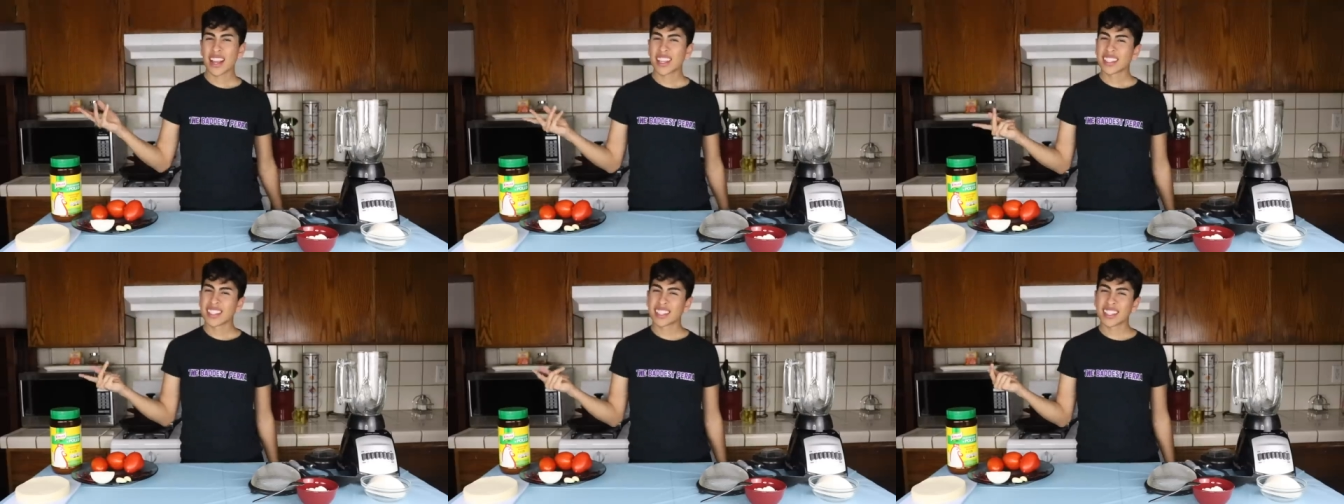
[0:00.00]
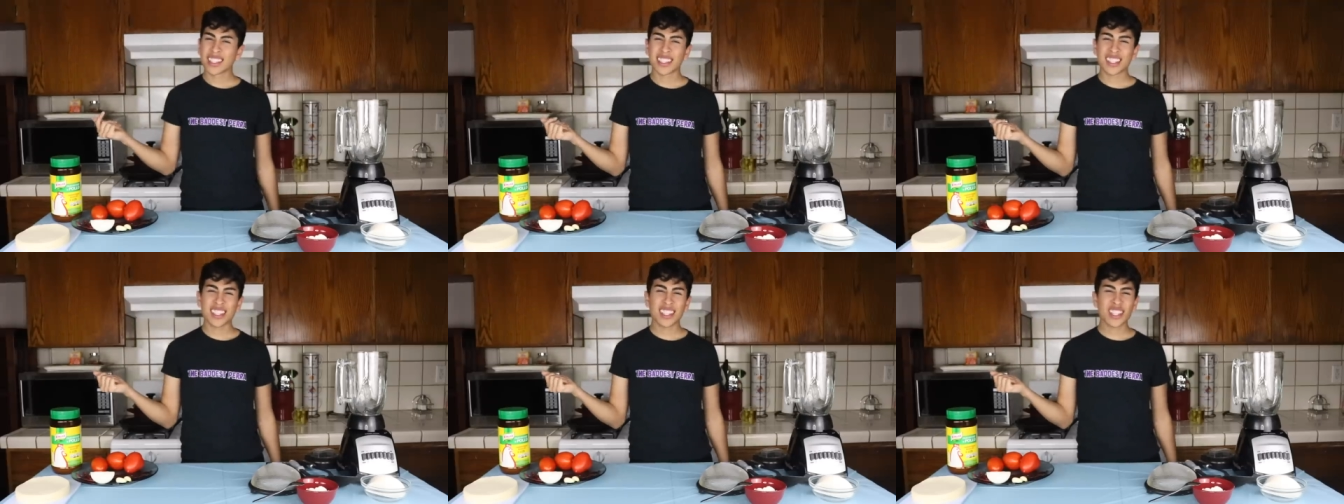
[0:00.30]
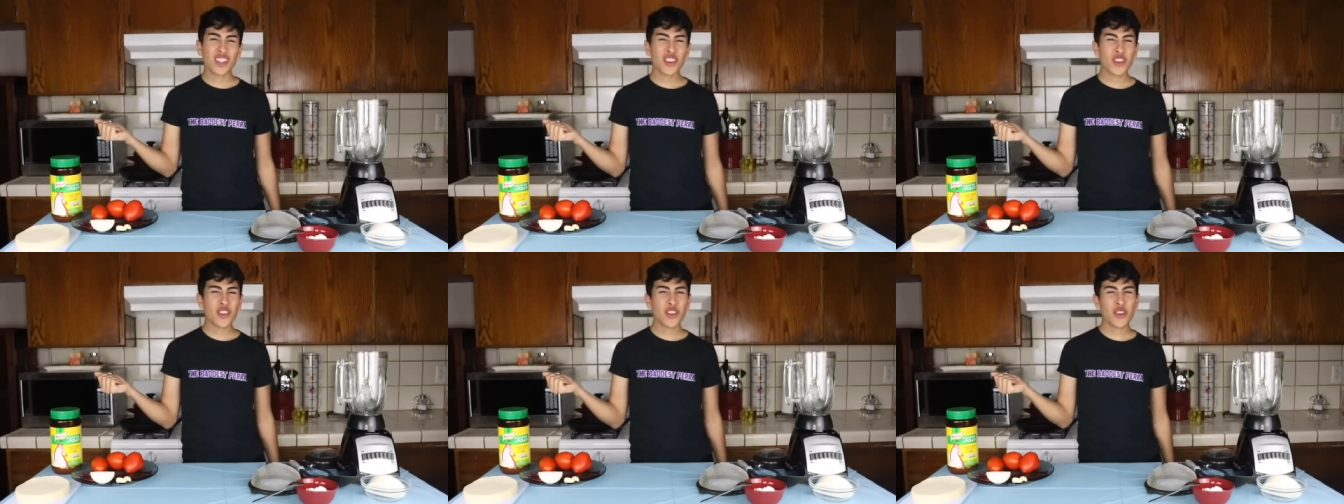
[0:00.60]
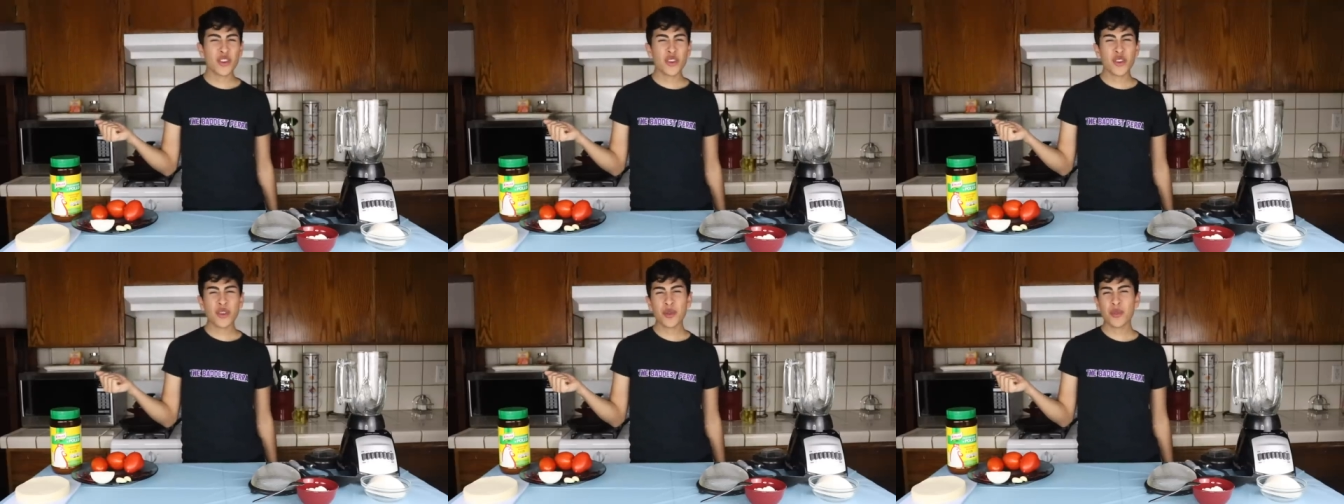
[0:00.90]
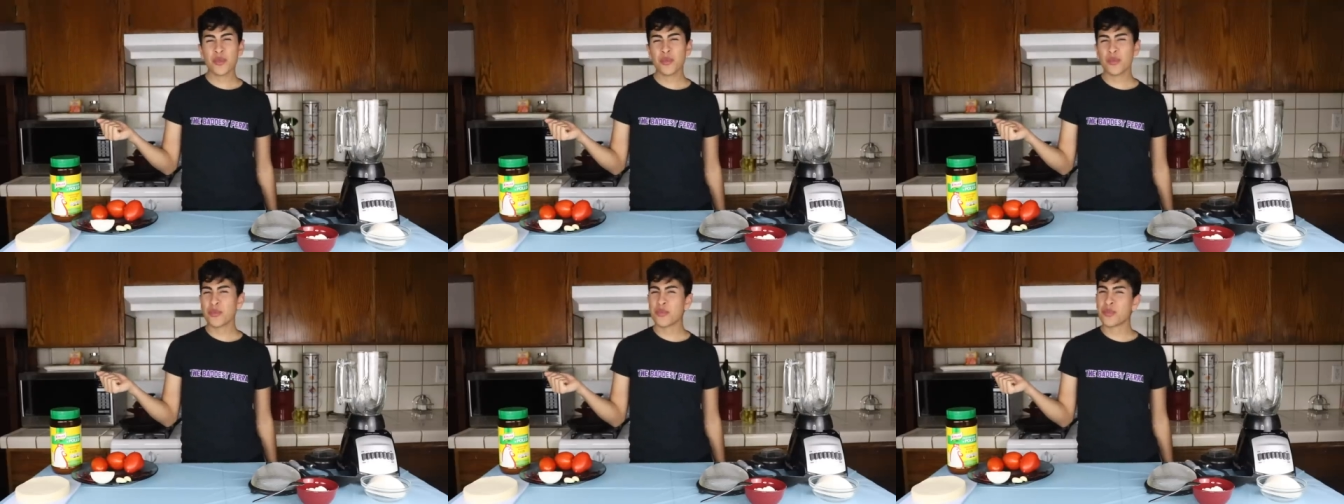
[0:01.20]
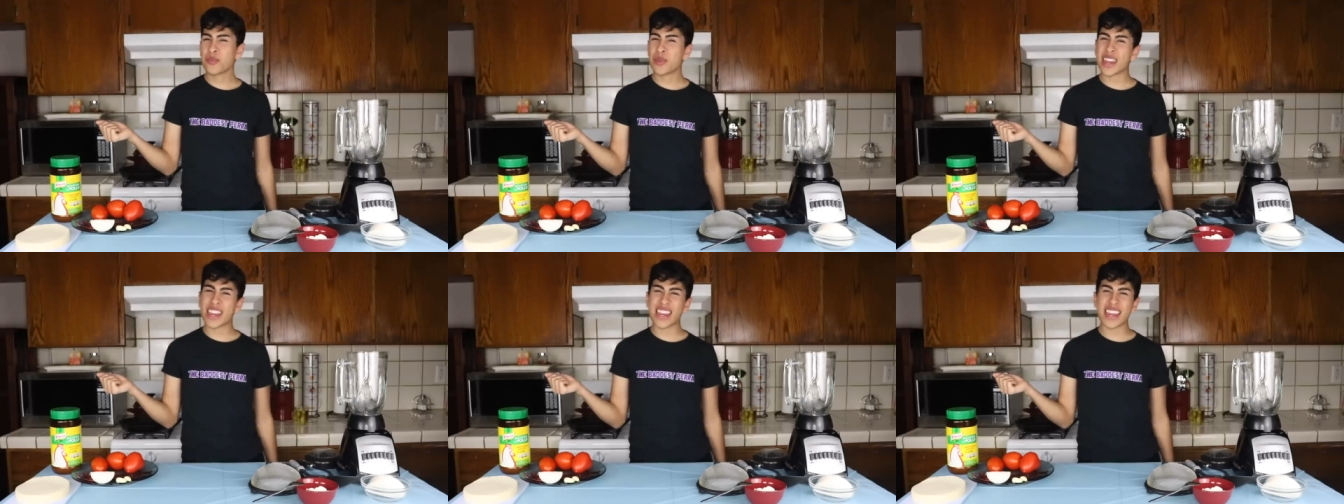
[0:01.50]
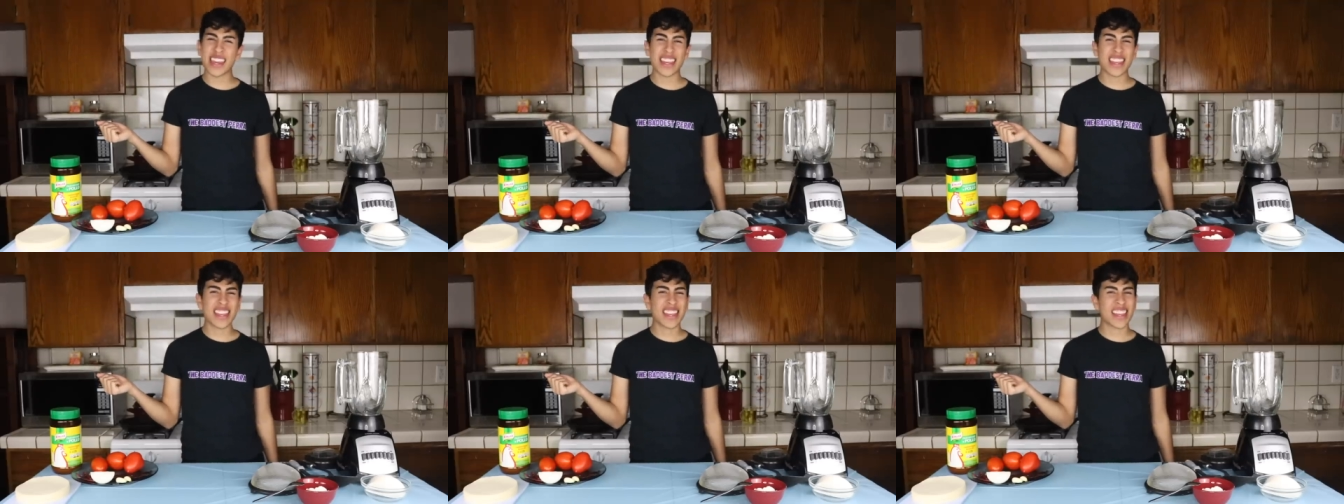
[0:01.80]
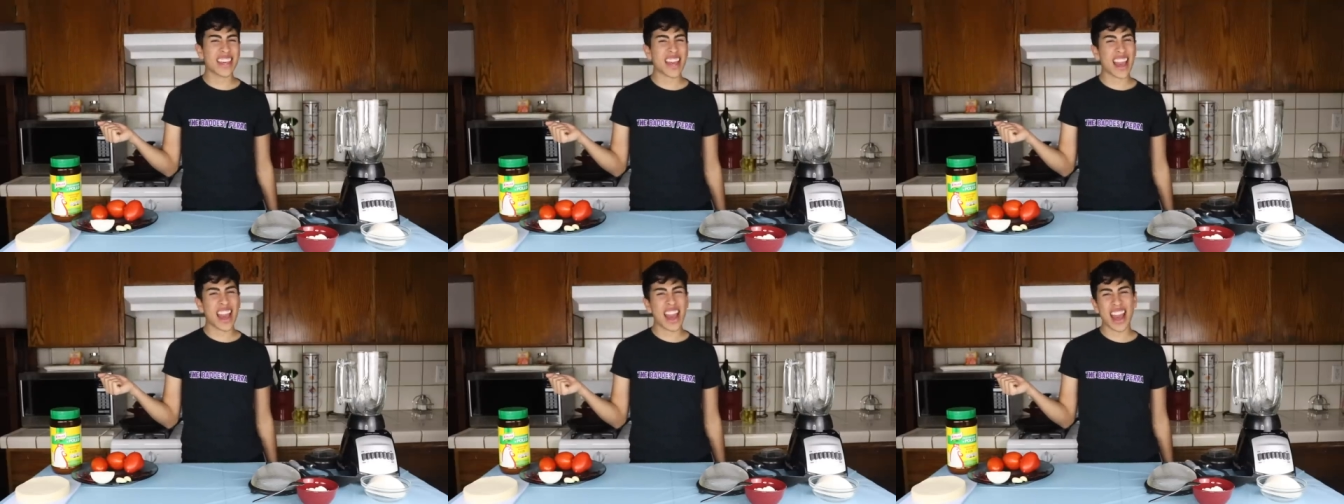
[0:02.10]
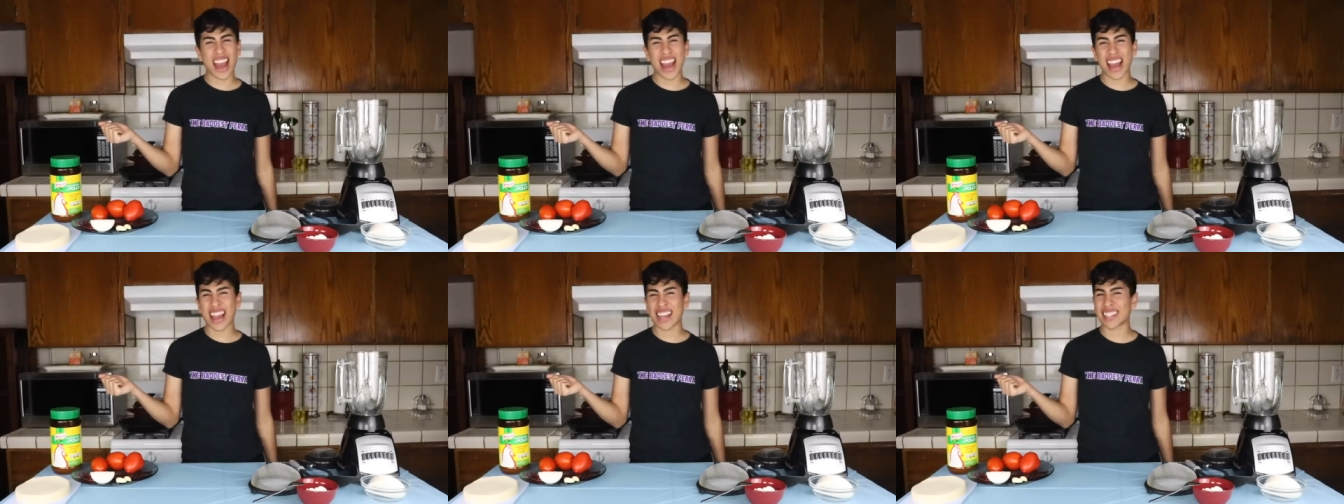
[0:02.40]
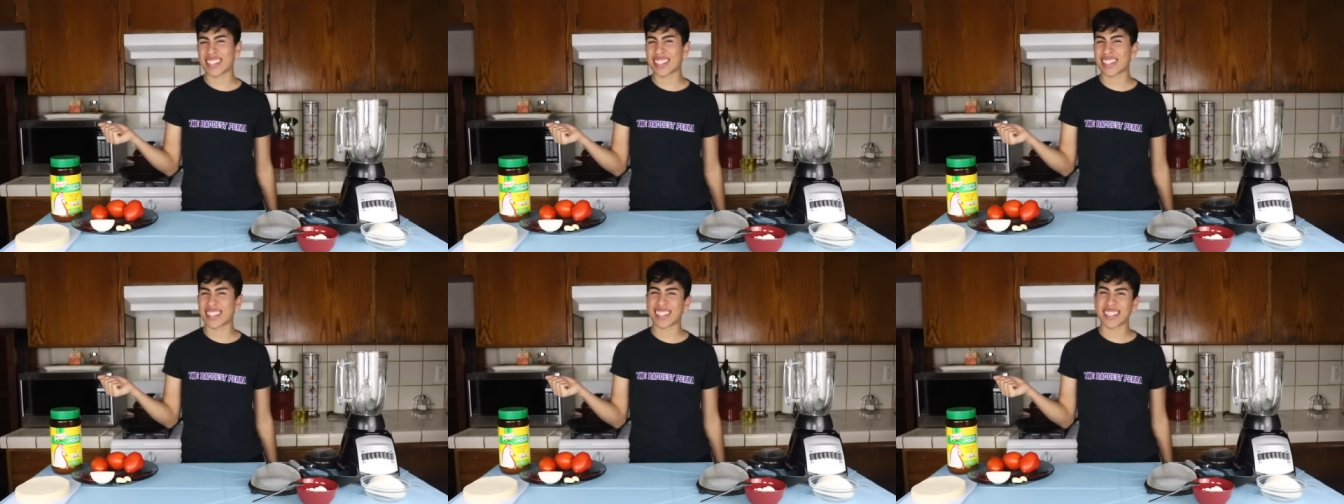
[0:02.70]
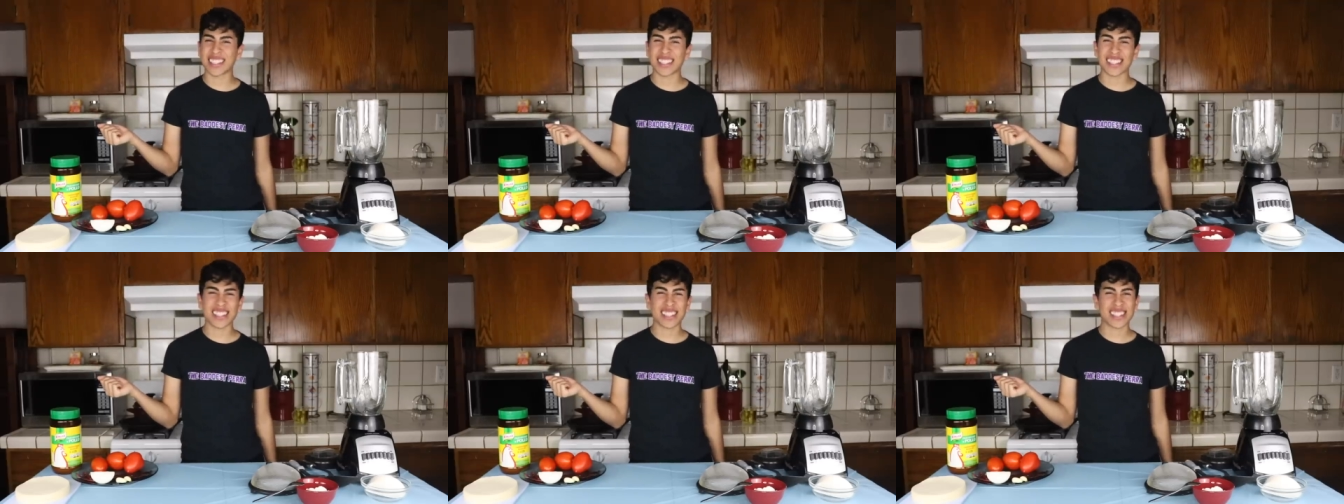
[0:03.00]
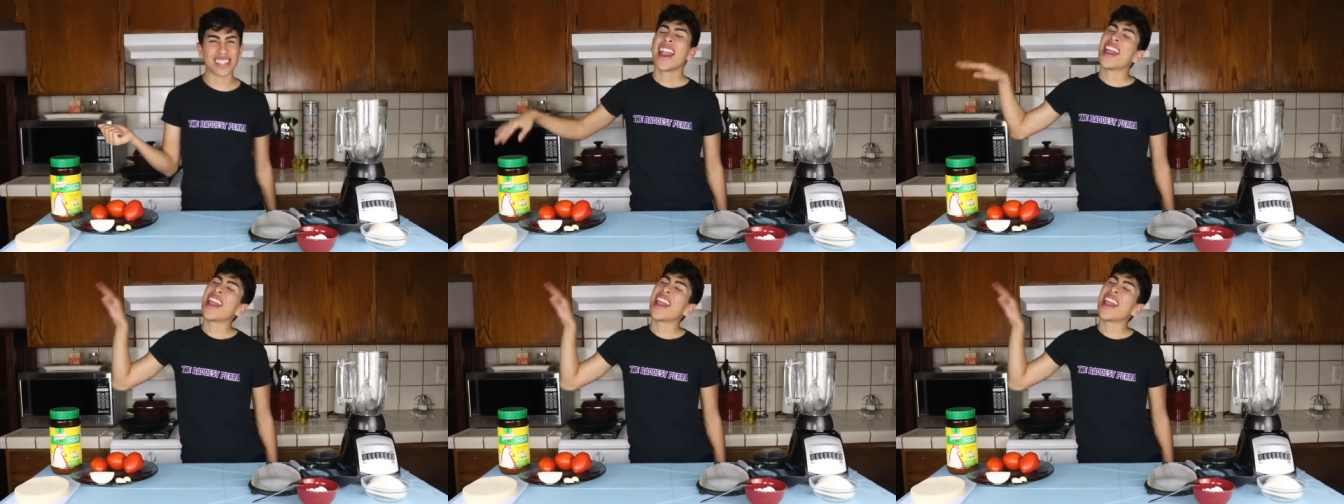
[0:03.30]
Stupidas.